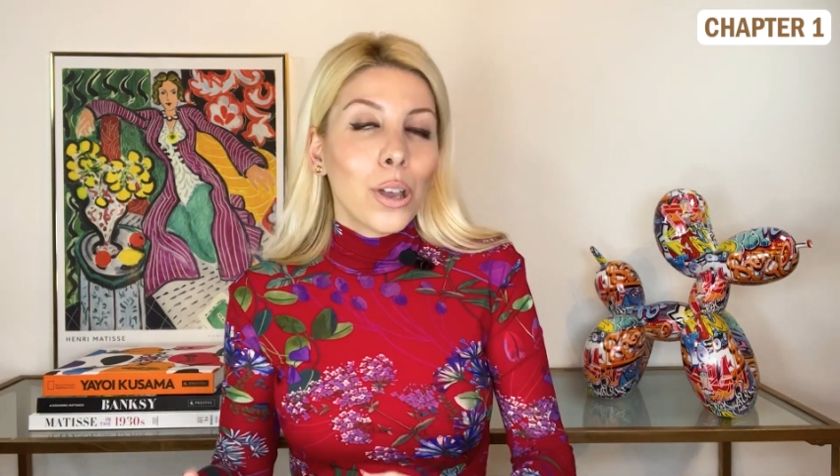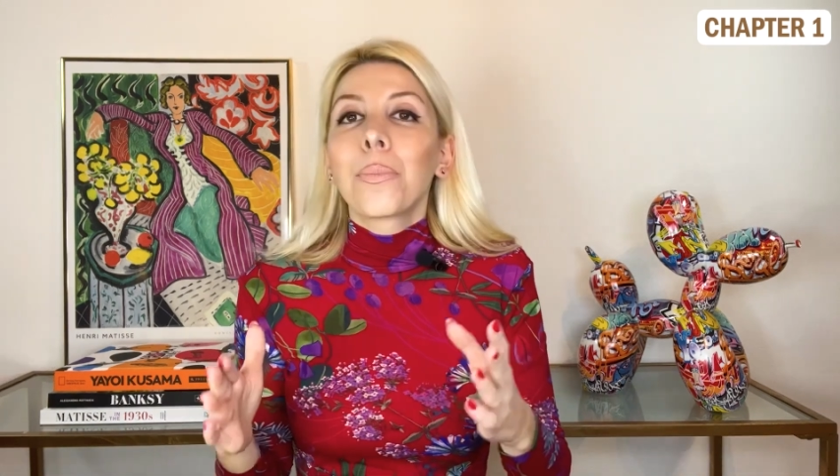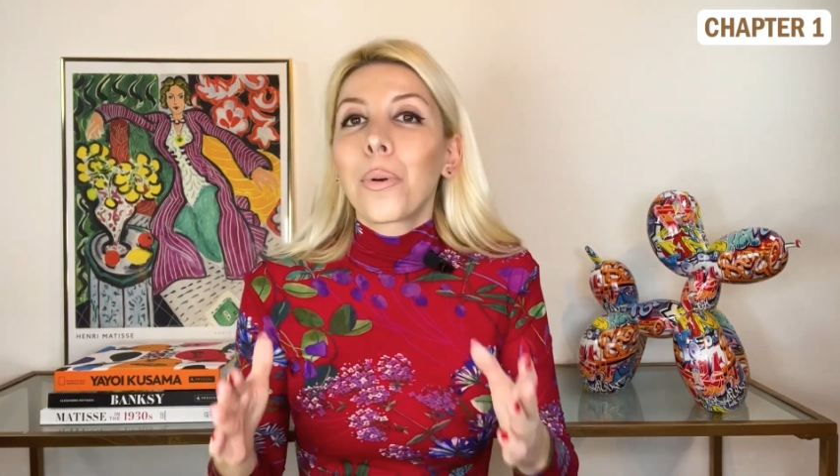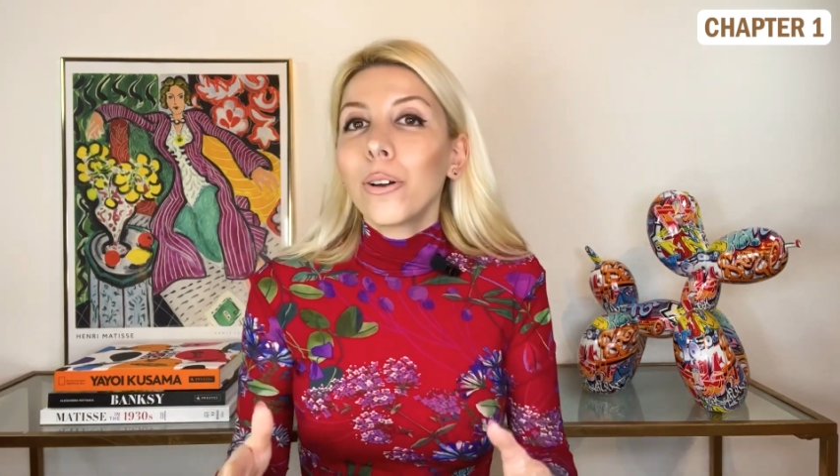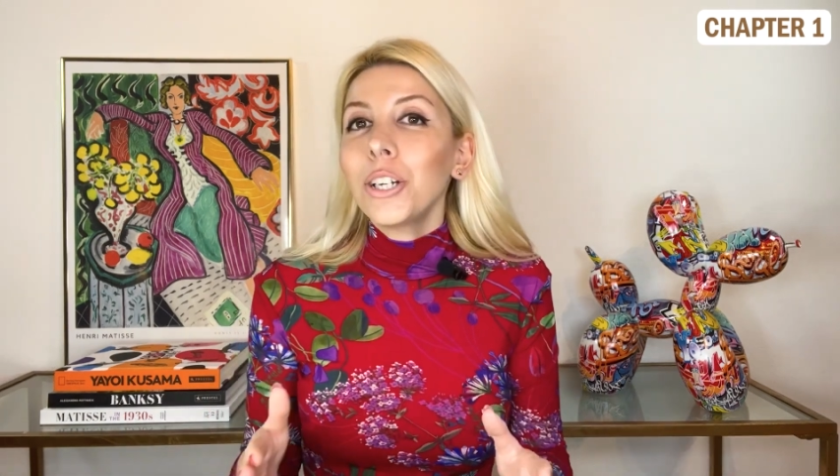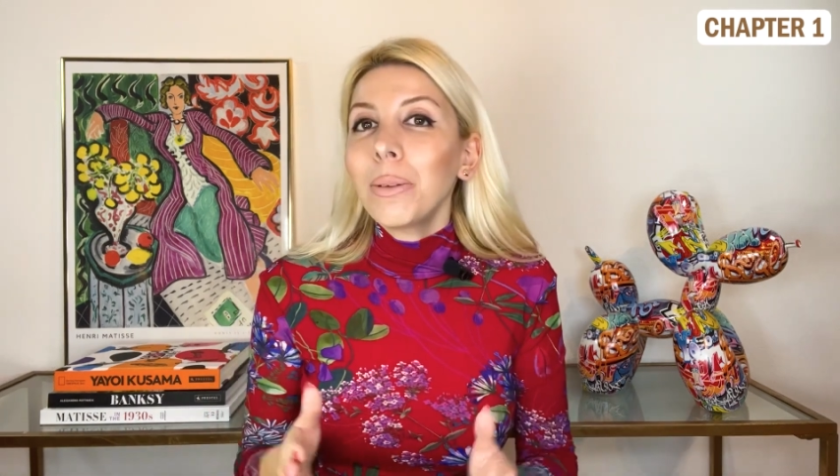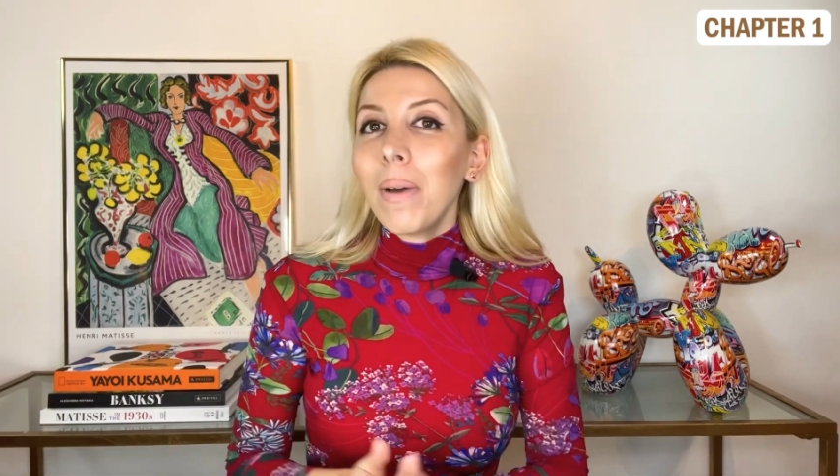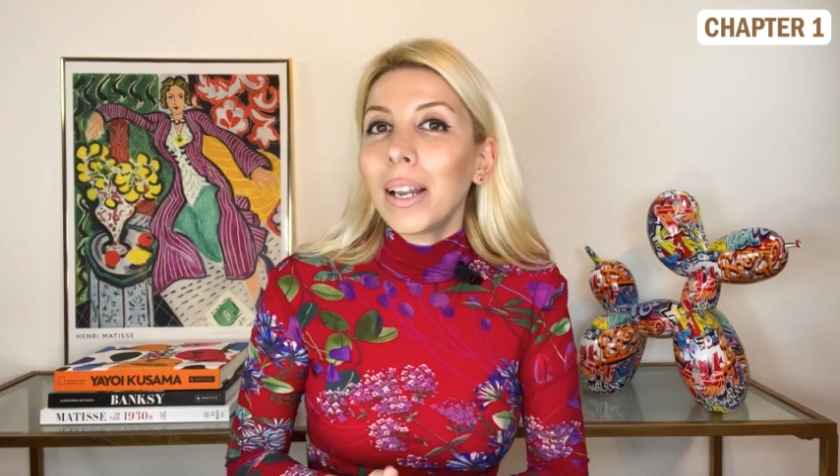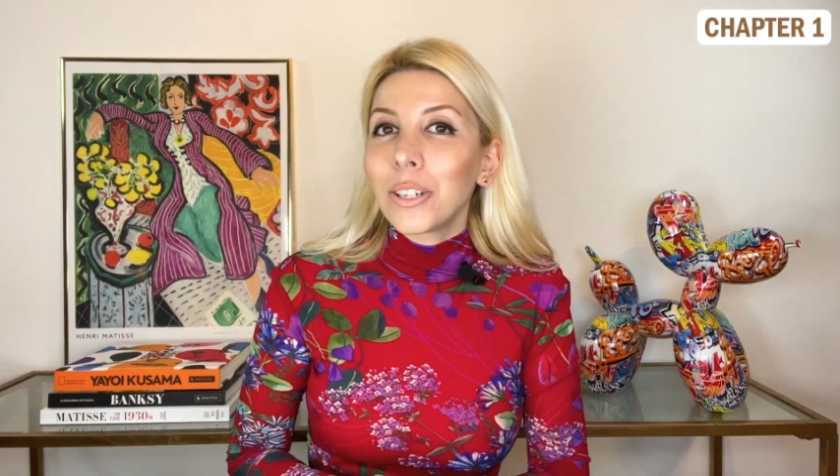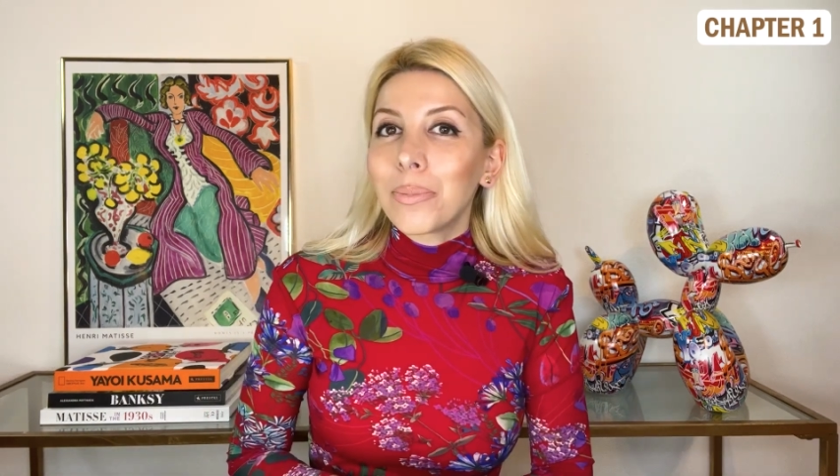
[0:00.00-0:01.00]
project
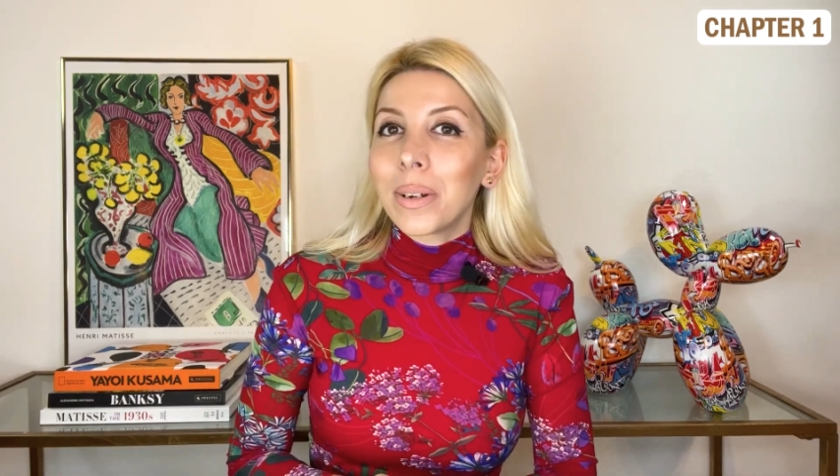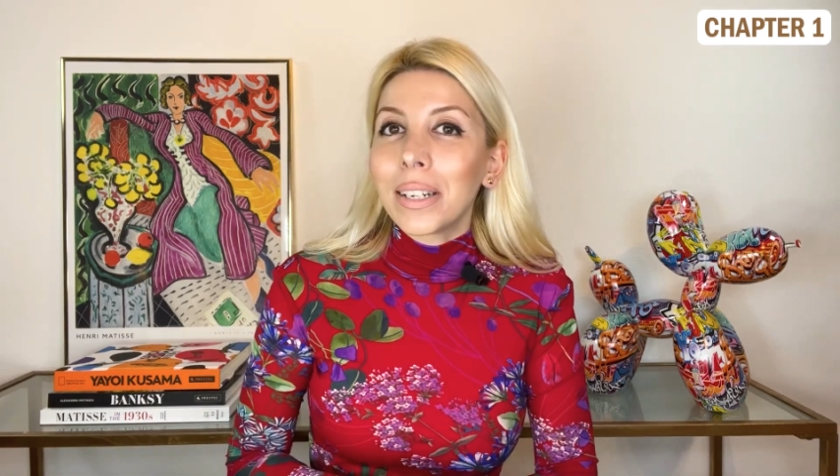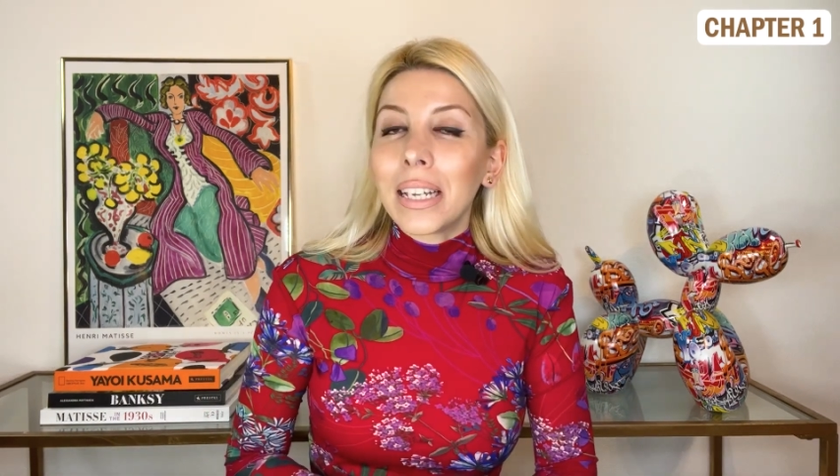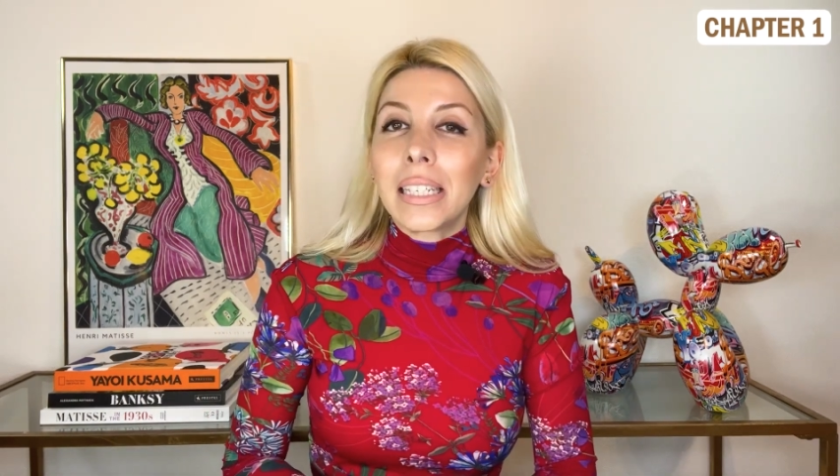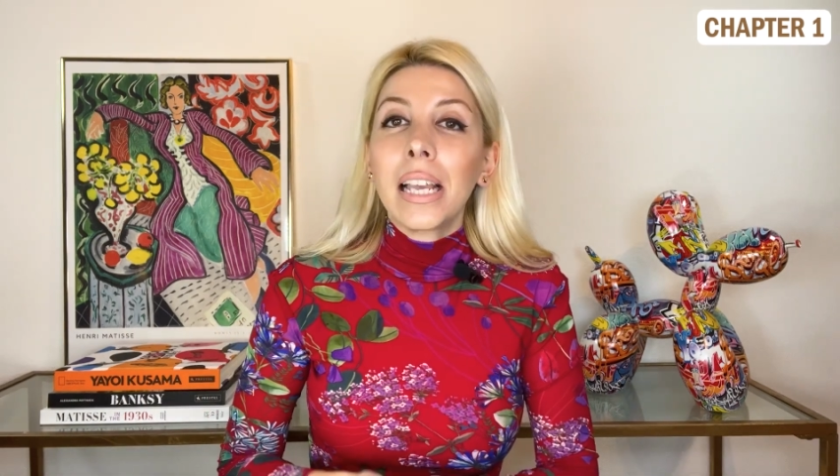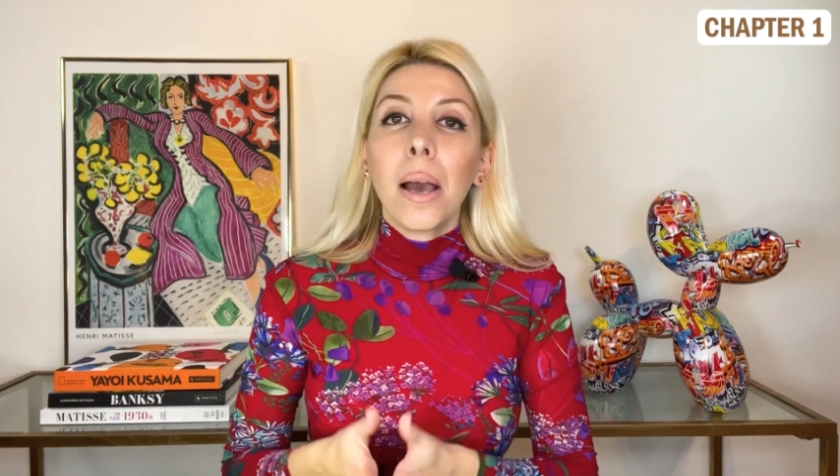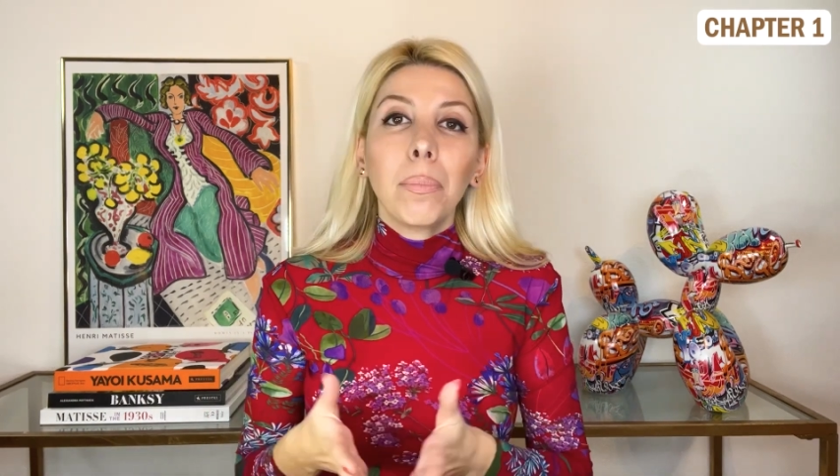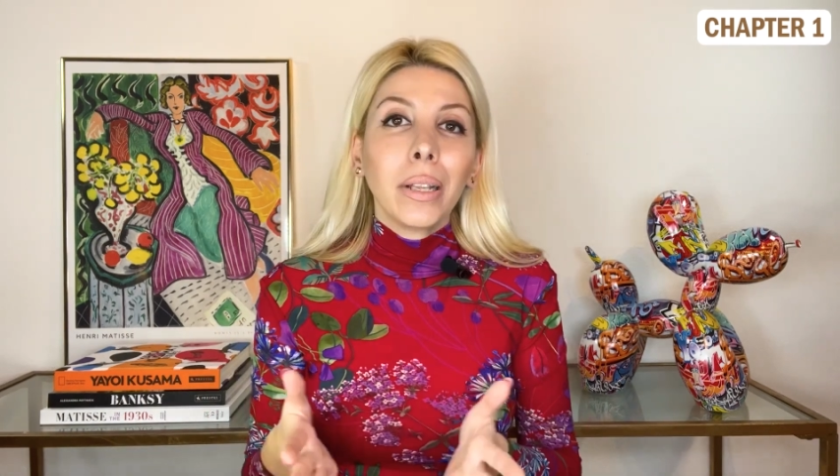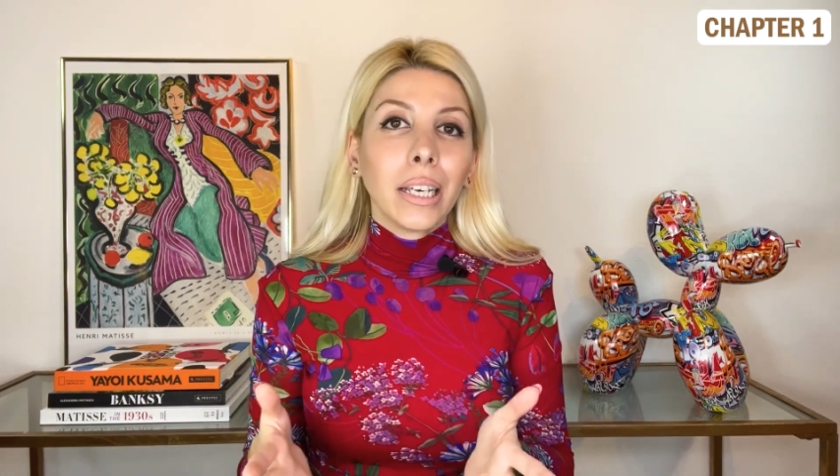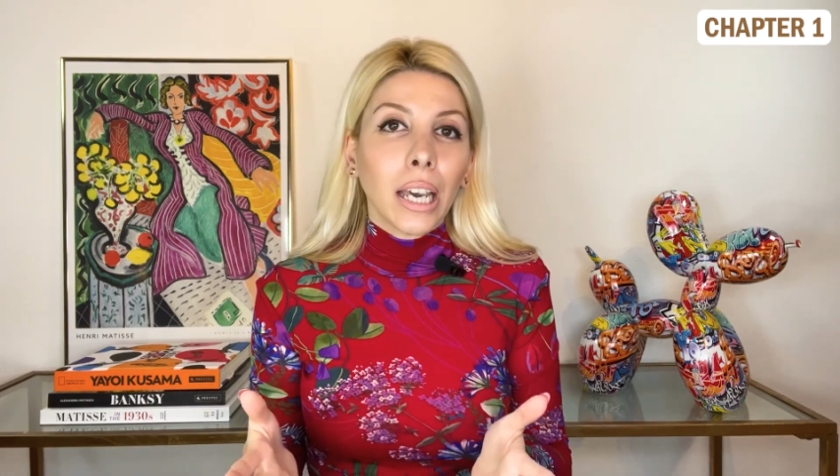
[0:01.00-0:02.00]
management is the
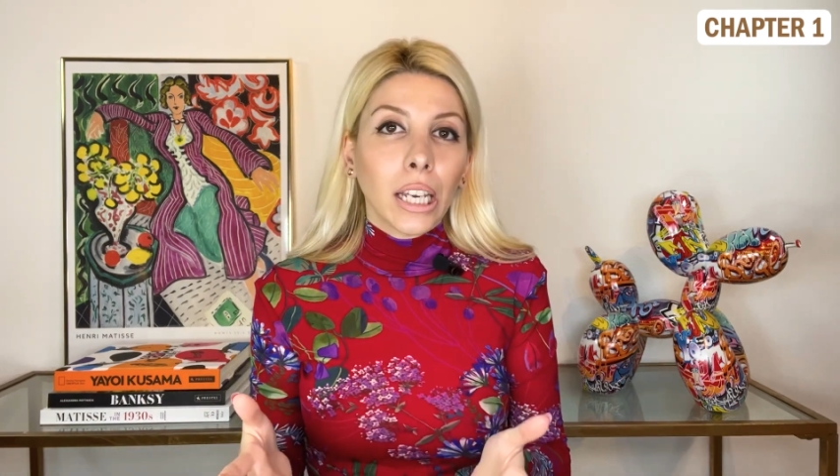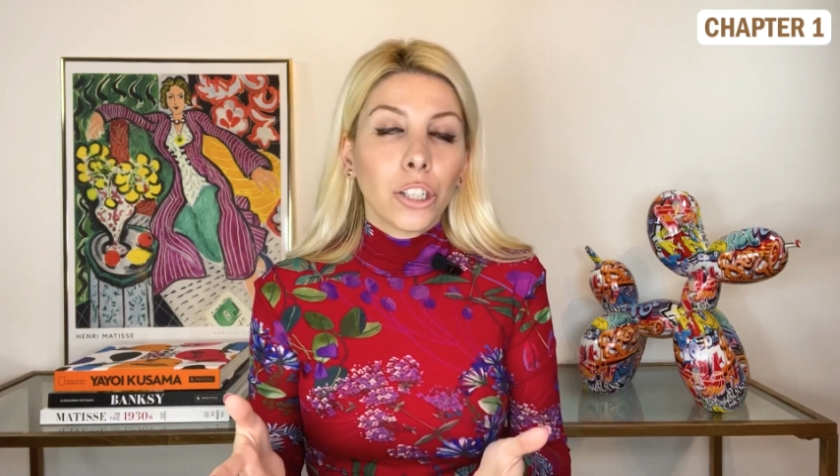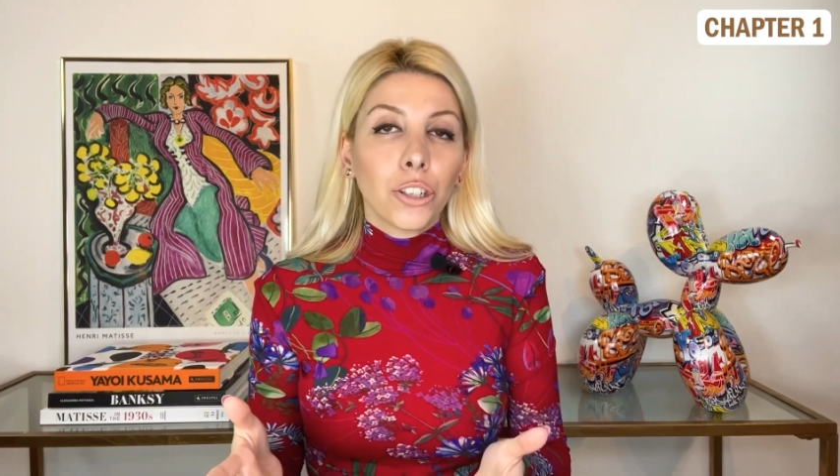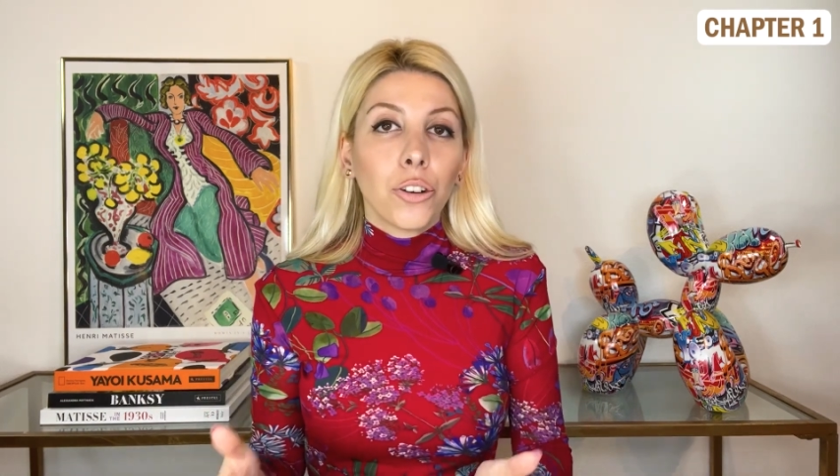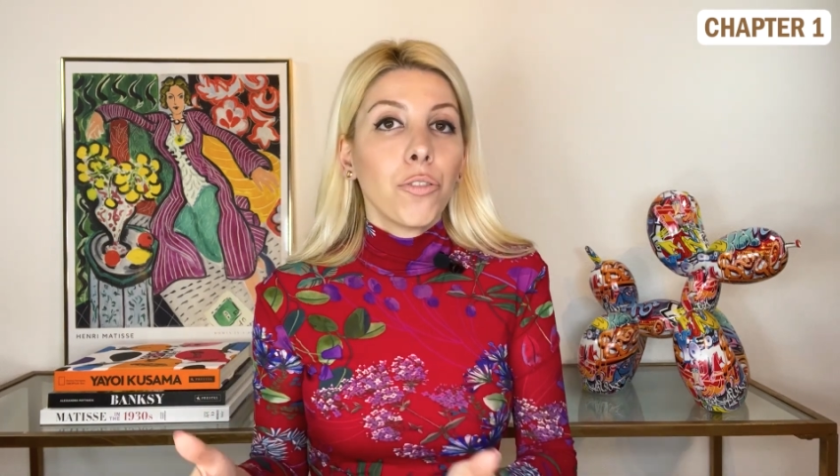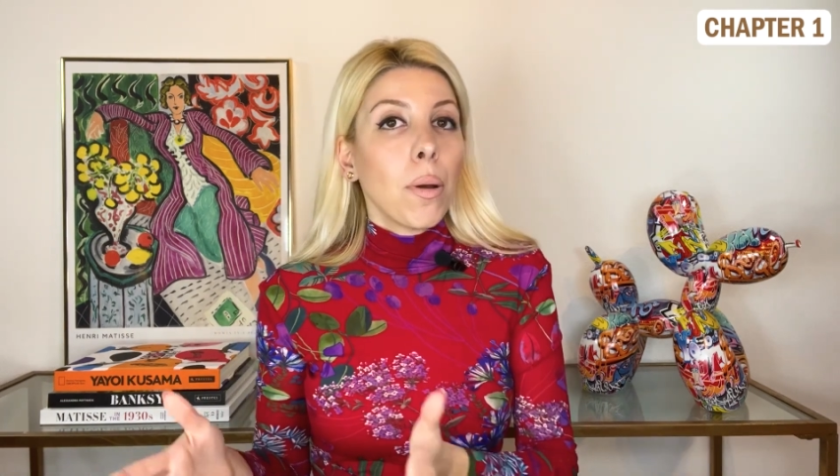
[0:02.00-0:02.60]
application of